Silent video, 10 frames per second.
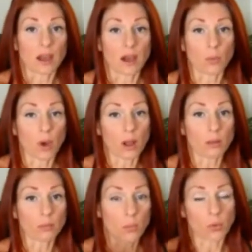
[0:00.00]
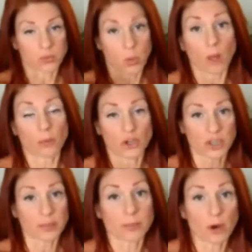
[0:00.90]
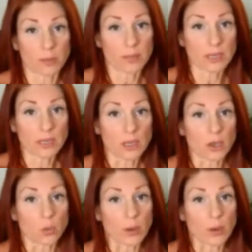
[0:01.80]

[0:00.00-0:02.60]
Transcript: wall push-ups, pardon me,